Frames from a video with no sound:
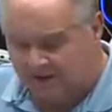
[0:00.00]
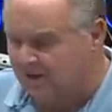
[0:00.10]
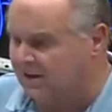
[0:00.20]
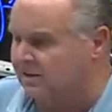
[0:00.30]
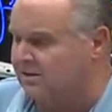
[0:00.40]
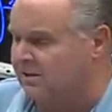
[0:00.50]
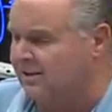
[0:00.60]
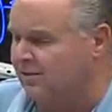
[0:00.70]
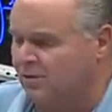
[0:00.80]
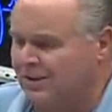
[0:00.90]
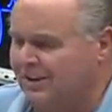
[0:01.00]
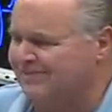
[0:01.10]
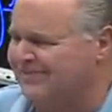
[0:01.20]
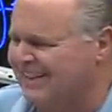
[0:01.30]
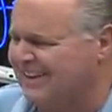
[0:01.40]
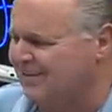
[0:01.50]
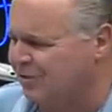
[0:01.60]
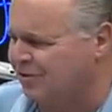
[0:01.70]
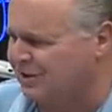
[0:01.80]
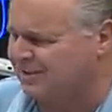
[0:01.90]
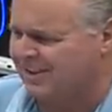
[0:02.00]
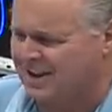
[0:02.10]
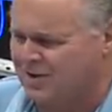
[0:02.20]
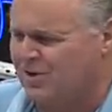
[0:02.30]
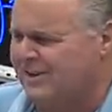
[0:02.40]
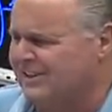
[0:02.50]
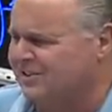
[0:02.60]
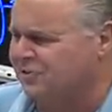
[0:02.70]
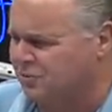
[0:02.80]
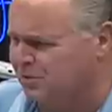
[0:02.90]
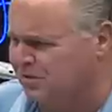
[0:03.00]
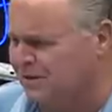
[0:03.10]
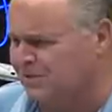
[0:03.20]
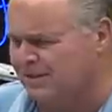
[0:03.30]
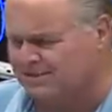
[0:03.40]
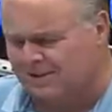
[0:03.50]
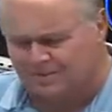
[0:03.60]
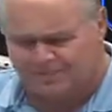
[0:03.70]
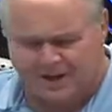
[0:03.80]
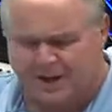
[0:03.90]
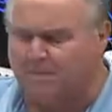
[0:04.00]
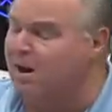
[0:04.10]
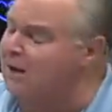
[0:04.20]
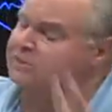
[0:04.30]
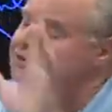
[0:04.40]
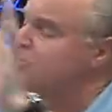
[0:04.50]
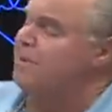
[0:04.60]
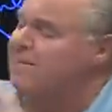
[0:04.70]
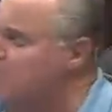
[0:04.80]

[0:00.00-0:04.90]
Uh, I never. Well, I never thought that. I don't want anything to do with the federal government. So, but you